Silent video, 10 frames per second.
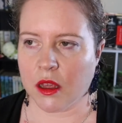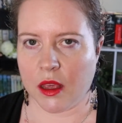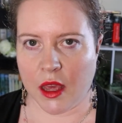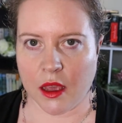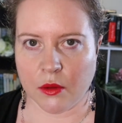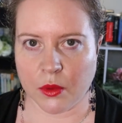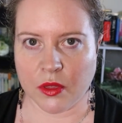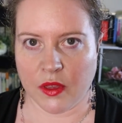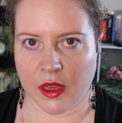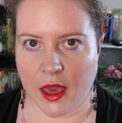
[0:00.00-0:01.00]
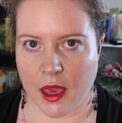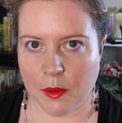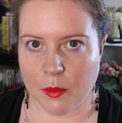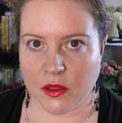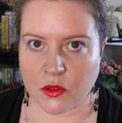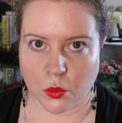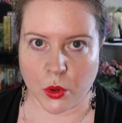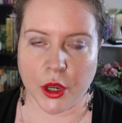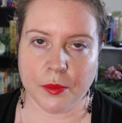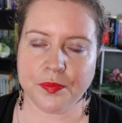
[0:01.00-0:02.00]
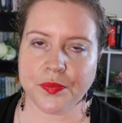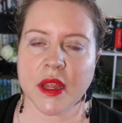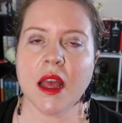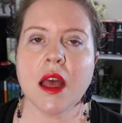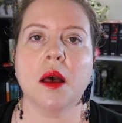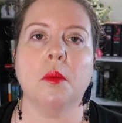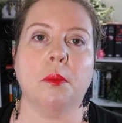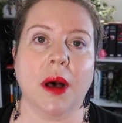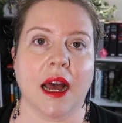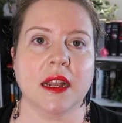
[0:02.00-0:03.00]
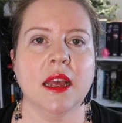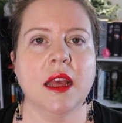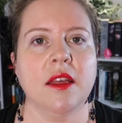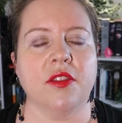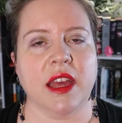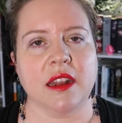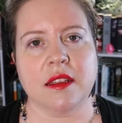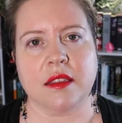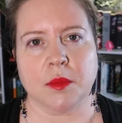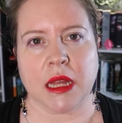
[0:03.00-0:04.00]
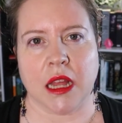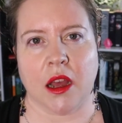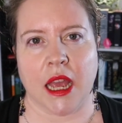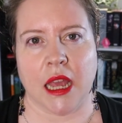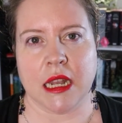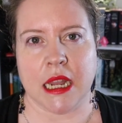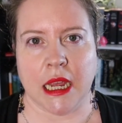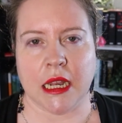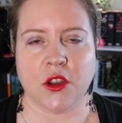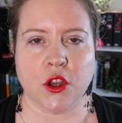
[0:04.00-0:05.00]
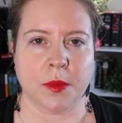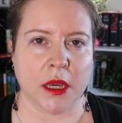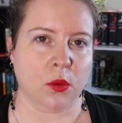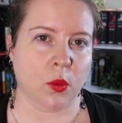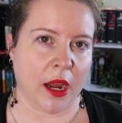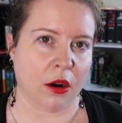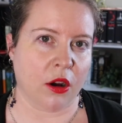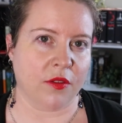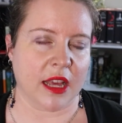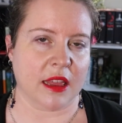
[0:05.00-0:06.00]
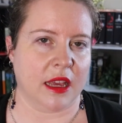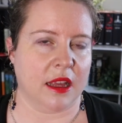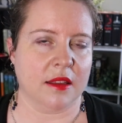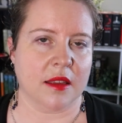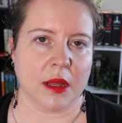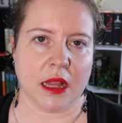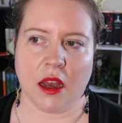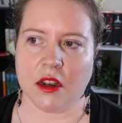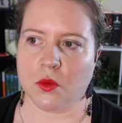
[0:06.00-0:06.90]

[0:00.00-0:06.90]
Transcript: get with the game, as it were. But that is something that I need to be aware of, I think, and something that I just